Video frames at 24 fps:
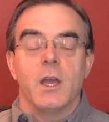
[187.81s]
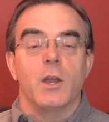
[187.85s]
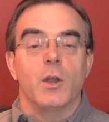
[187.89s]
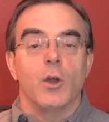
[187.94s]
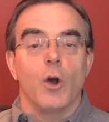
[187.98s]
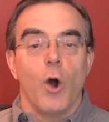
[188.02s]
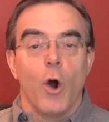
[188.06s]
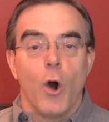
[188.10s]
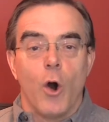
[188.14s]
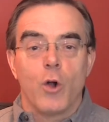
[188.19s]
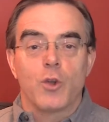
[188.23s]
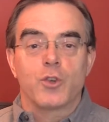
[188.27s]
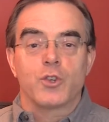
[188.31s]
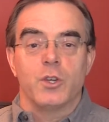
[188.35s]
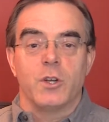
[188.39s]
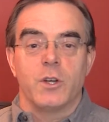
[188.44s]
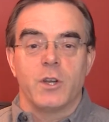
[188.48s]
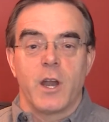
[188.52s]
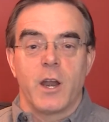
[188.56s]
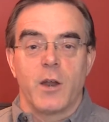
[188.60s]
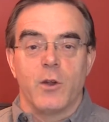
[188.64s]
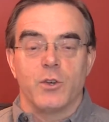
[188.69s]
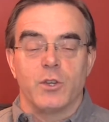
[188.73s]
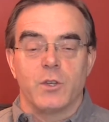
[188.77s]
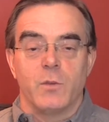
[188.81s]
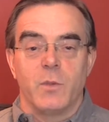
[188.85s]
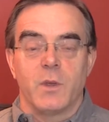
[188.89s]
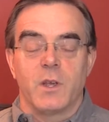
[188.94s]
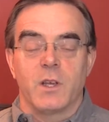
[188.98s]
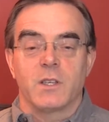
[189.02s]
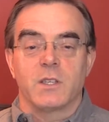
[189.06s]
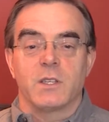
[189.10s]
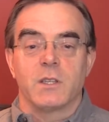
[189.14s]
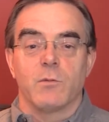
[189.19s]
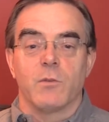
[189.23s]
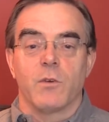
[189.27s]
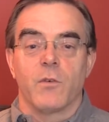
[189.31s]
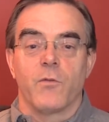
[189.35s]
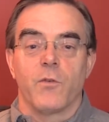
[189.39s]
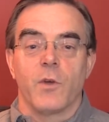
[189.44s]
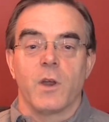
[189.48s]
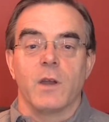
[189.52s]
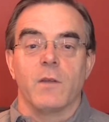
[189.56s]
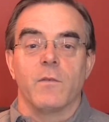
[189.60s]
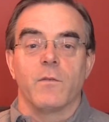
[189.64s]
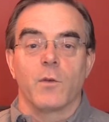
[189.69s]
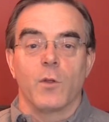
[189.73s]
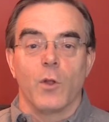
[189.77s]
in alternate energy because they were
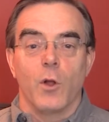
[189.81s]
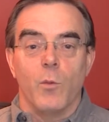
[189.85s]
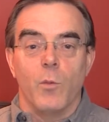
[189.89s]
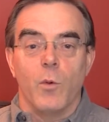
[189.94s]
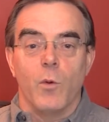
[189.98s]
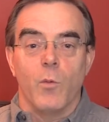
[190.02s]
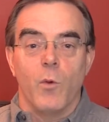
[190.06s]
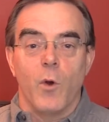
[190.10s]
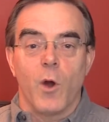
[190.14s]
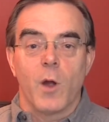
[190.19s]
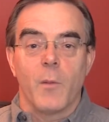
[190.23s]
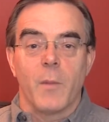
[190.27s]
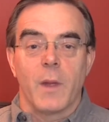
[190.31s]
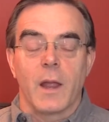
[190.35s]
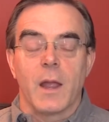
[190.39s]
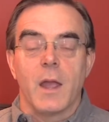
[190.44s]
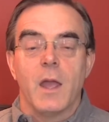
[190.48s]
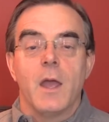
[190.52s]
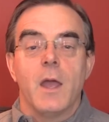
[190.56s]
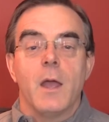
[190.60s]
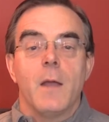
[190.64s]
afraid of global warming.